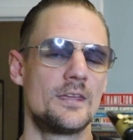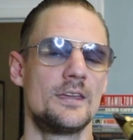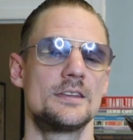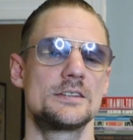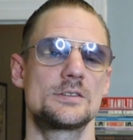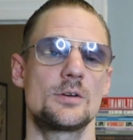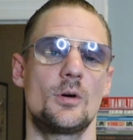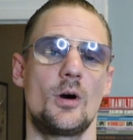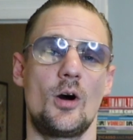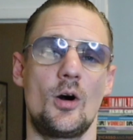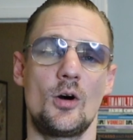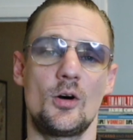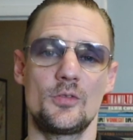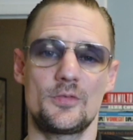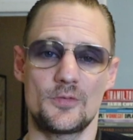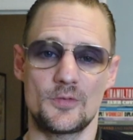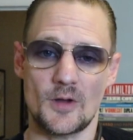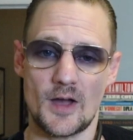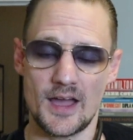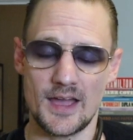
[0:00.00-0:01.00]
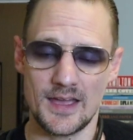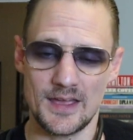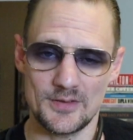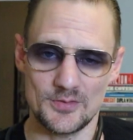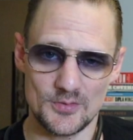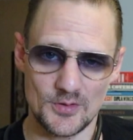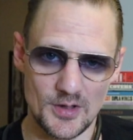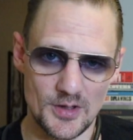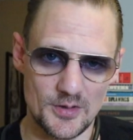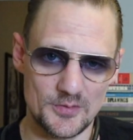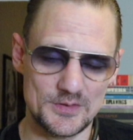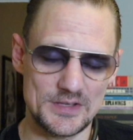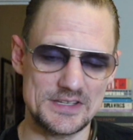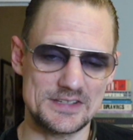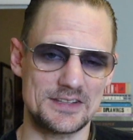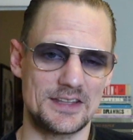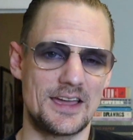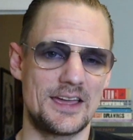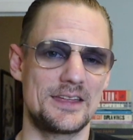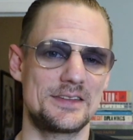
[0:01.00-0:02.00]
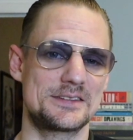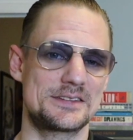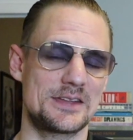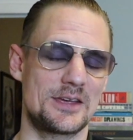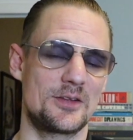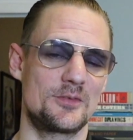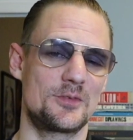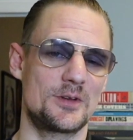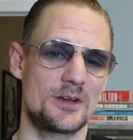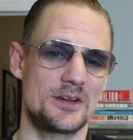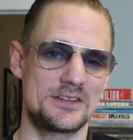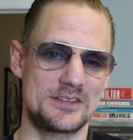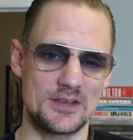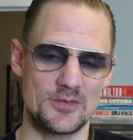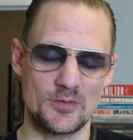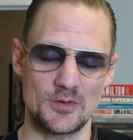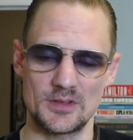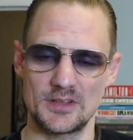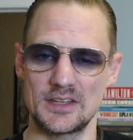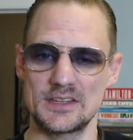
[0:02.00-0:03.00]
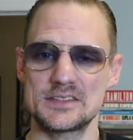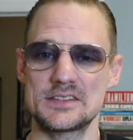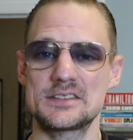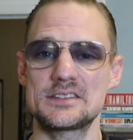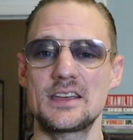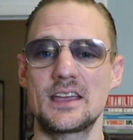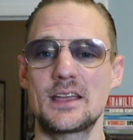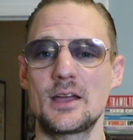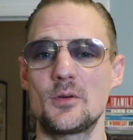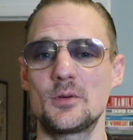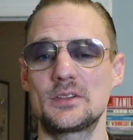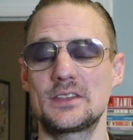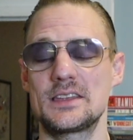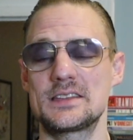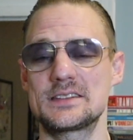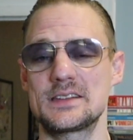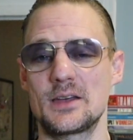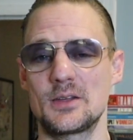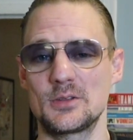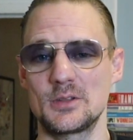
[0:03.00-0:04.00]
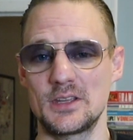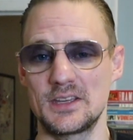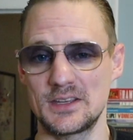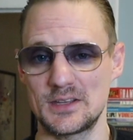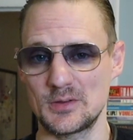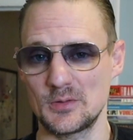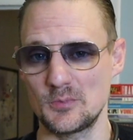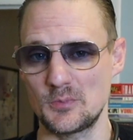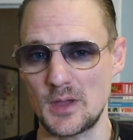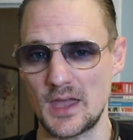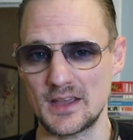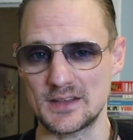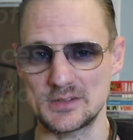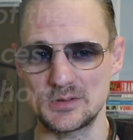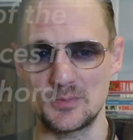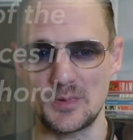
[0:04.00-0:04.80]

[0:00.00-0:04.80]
So all 5 of these lines sound very different. Let's check out what they sound like back to